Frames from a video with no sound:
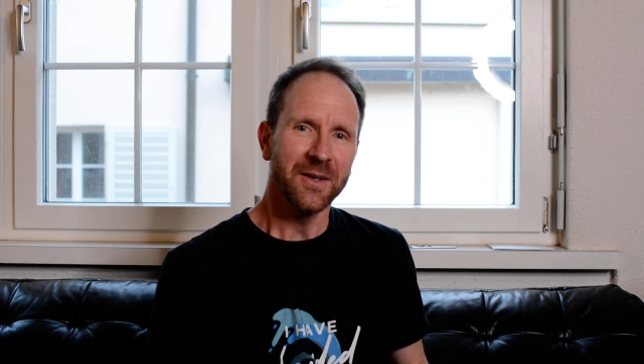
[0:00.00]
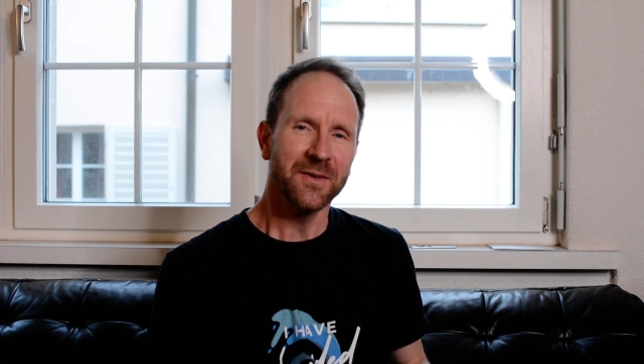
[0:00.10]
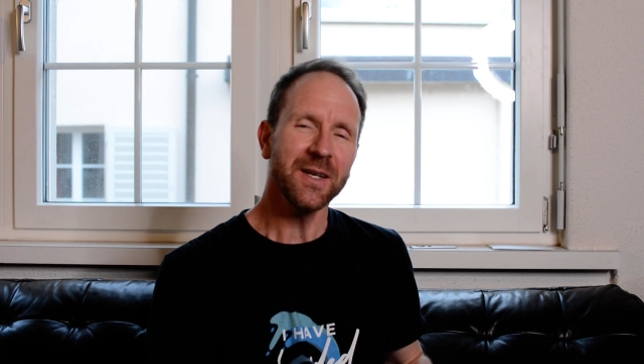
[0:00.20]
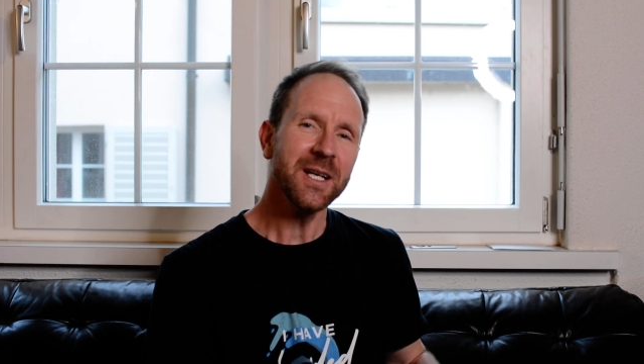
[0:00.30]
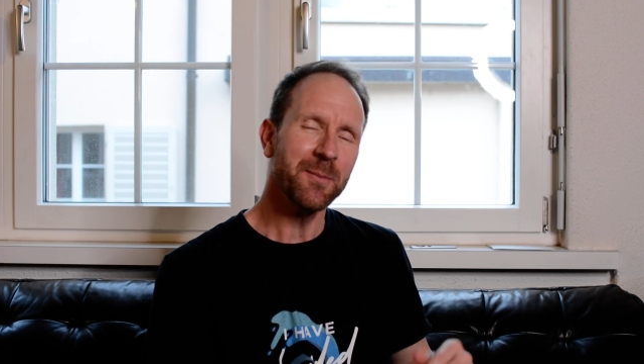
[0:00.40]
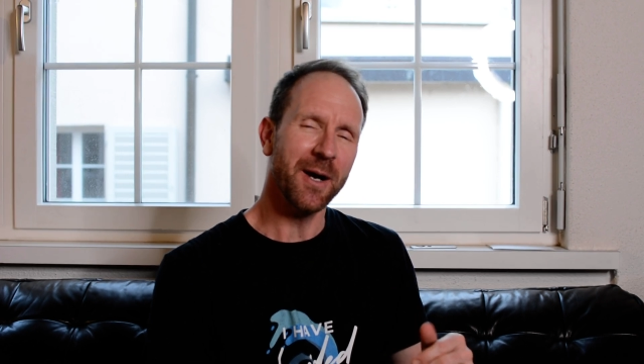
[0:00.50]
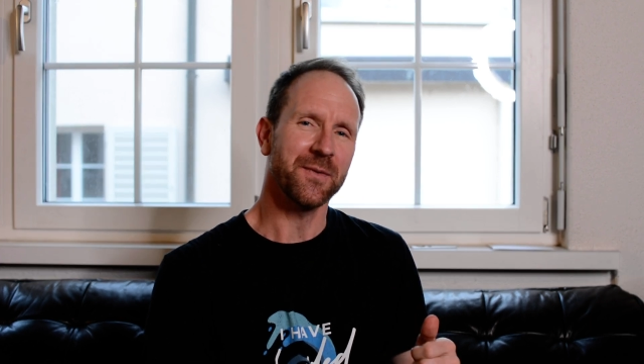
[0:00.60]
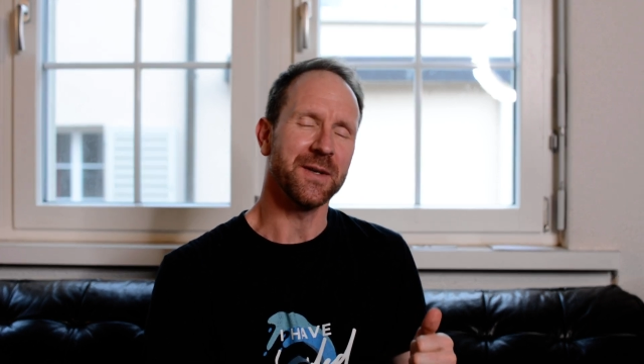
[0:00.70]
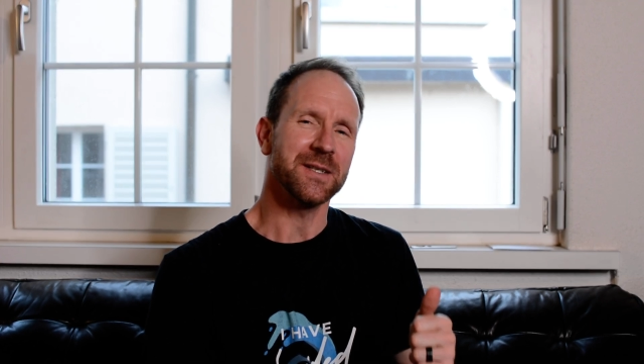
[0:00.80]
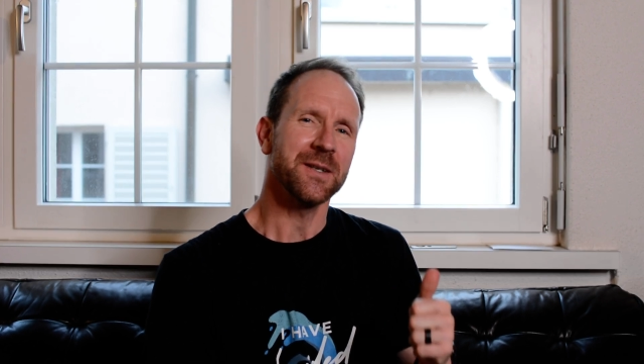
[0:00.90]
Think about
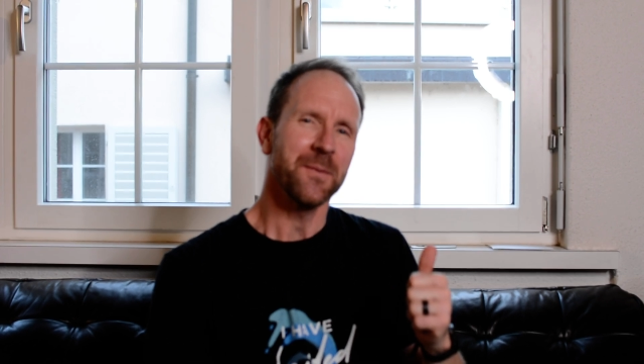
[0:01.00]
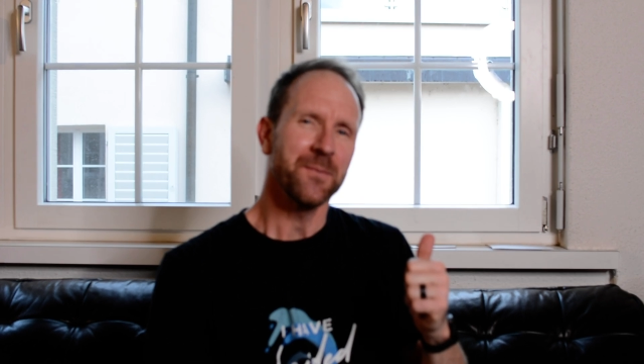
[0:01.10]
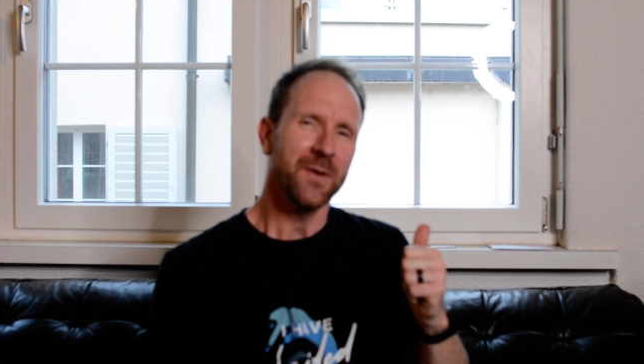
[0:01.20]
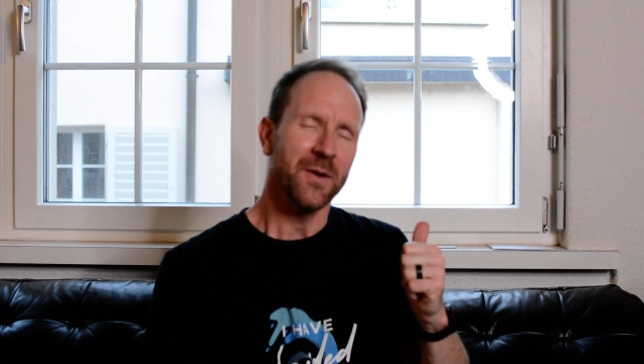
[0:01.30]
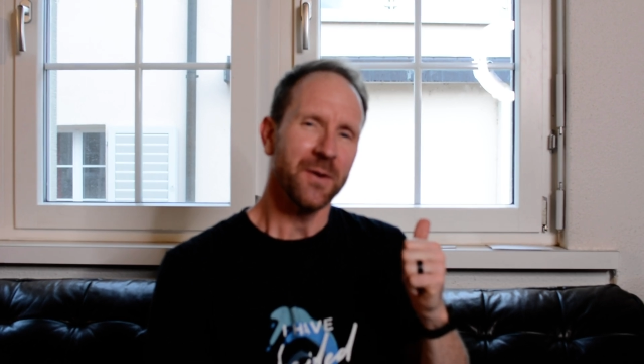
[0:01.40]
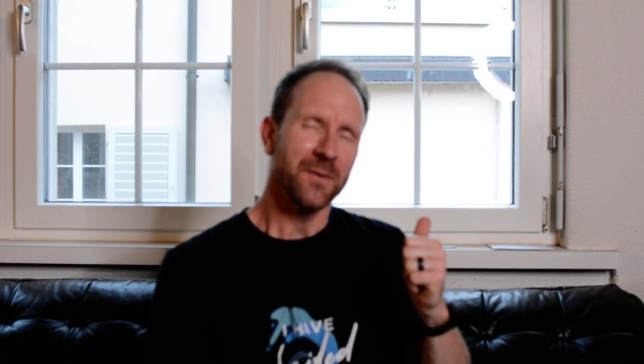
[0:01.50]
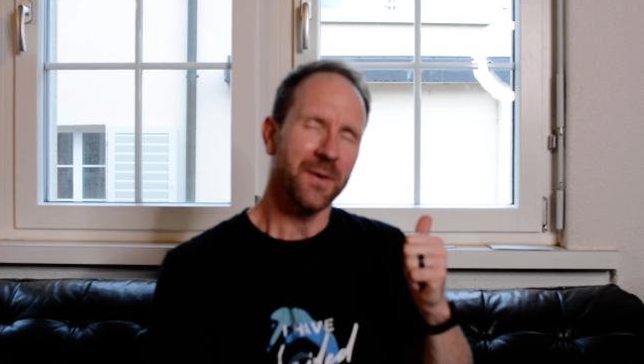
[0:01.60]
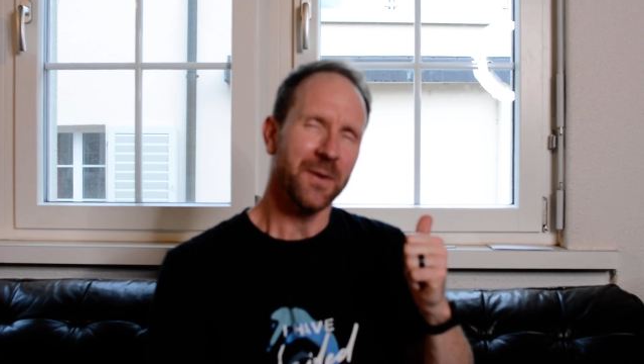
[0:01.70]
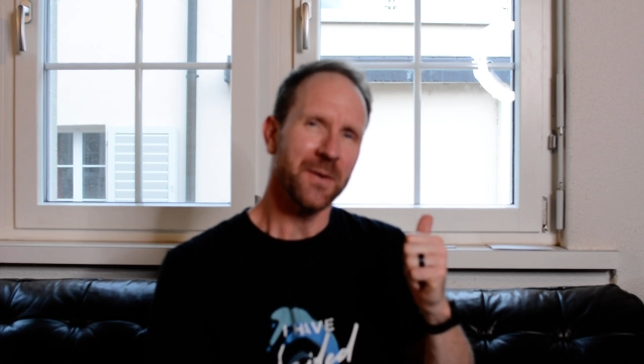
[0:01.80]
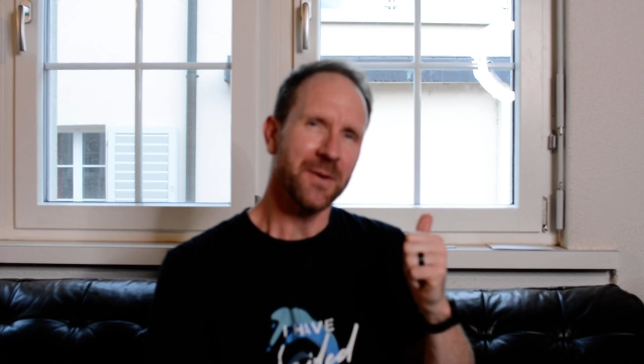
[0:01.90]
this.
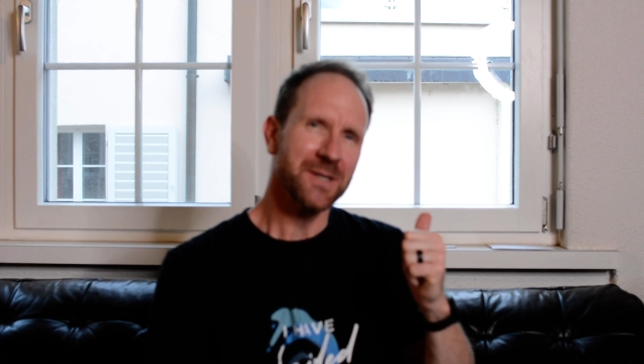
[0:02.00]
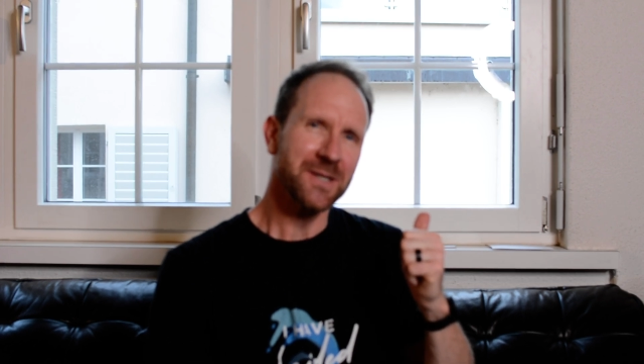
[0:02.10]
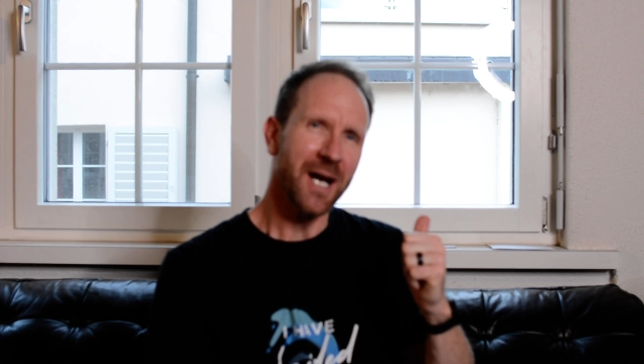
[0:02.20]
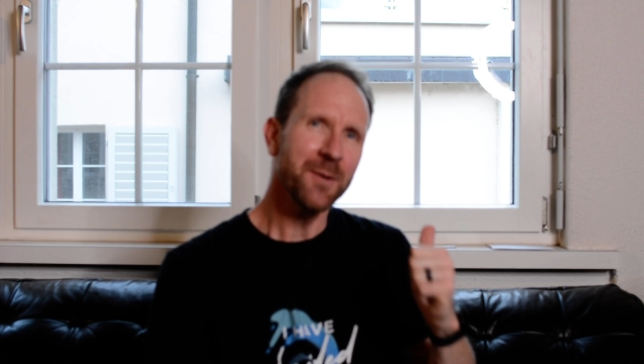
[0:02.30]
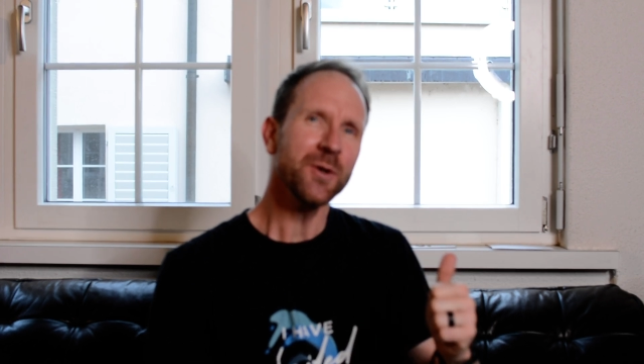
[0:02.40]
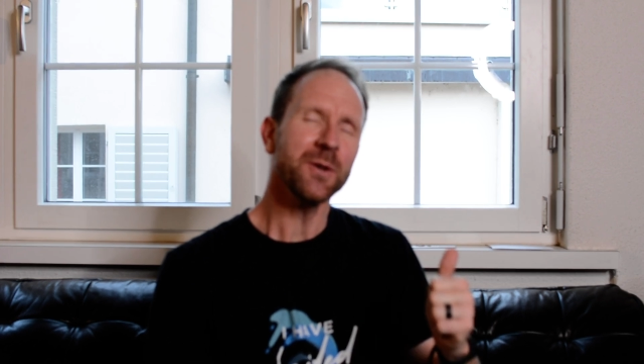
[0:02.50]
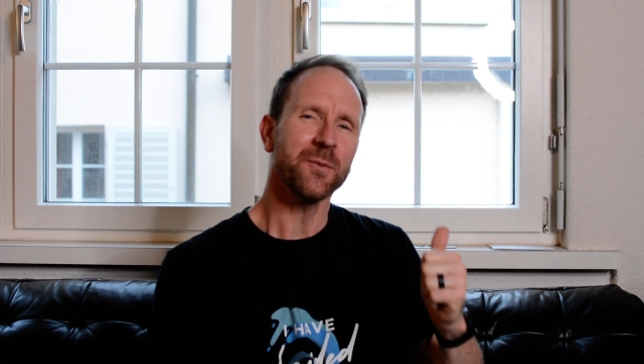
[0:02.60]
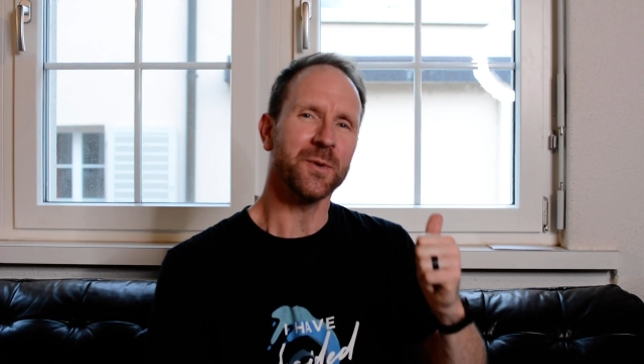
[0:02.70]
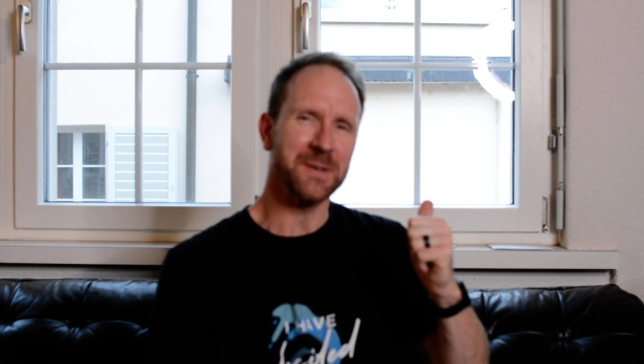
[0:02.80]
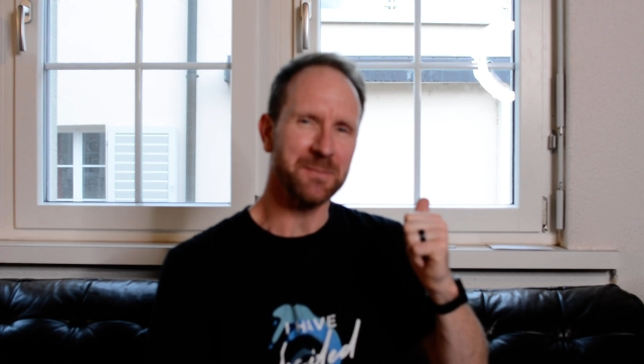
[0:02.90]
Samuel
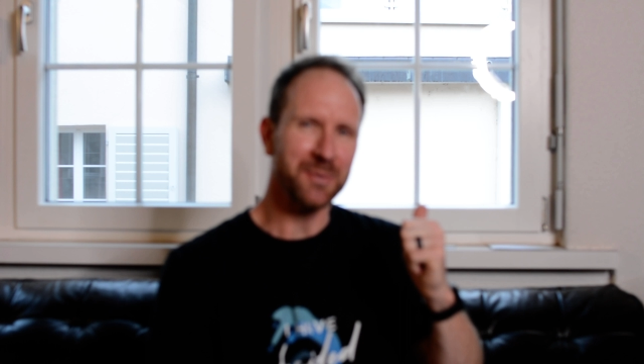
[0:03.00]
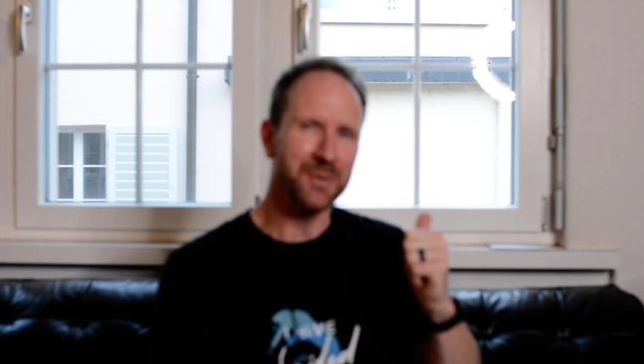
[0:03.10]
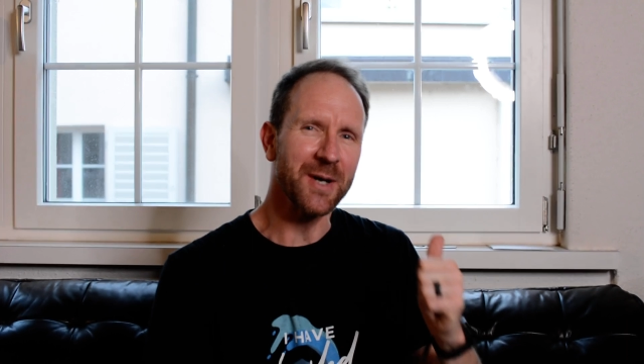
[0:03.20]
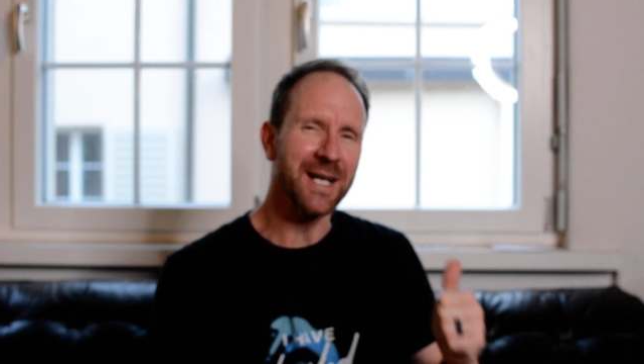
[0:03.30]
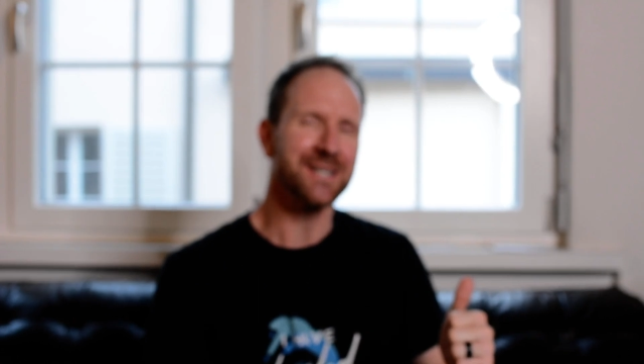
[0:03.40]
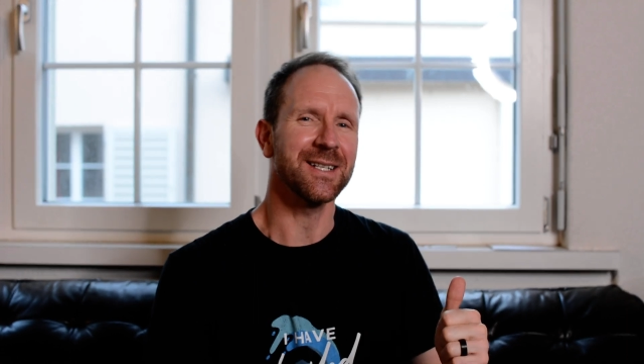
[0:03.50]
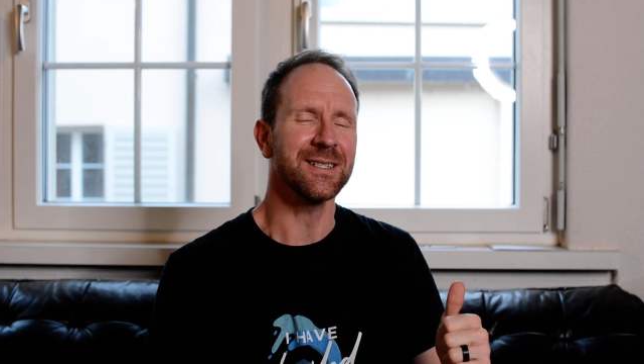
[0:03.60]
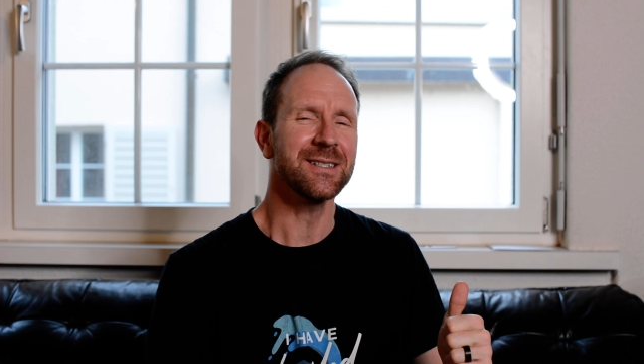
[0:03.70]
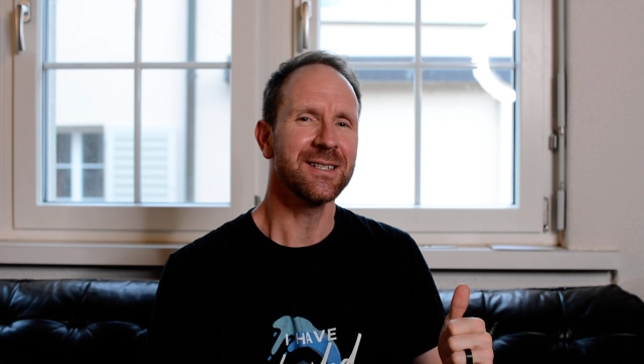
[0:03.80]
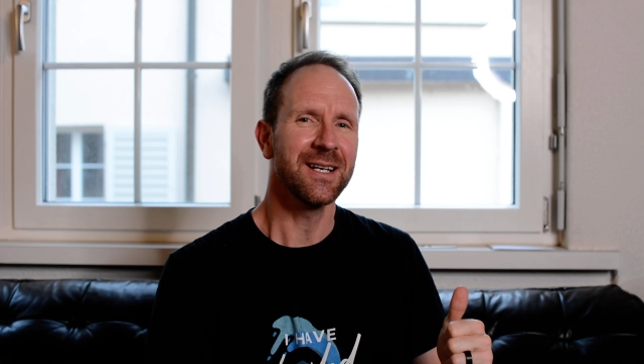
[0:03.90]
was
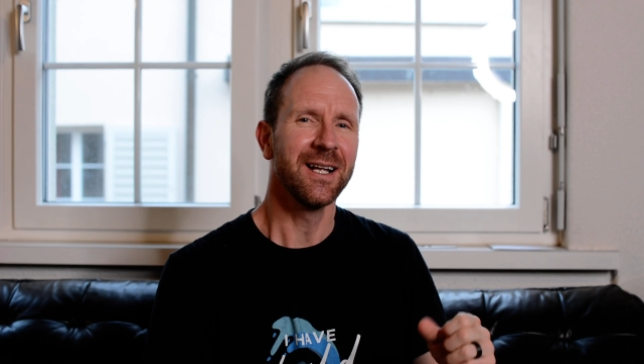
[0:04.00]
present